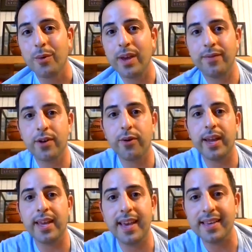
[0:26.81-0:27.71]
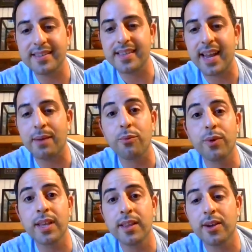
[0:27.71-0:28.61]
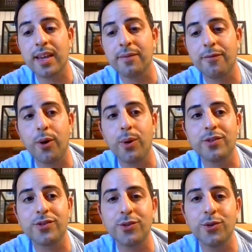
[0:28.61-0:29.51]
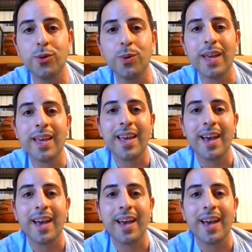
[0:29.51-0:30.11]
We have a great guest today. I'm really looking forward to